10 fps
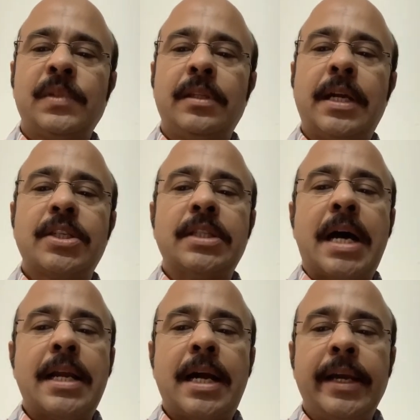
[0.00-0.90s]
Thus
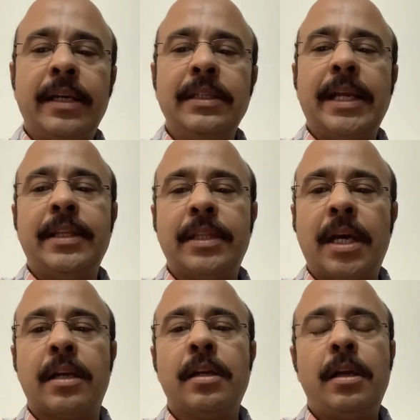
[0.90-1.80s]
Narayan and
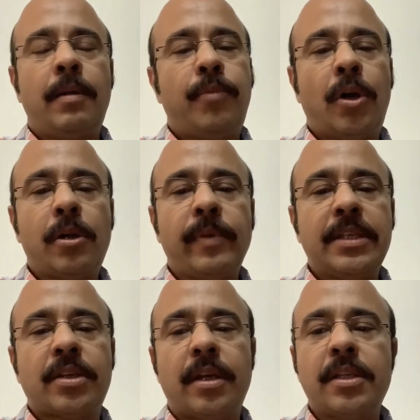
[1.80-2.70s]
Nar fought with
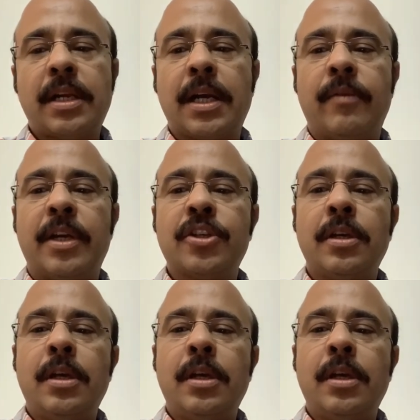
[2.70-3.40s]
Sahasrakavach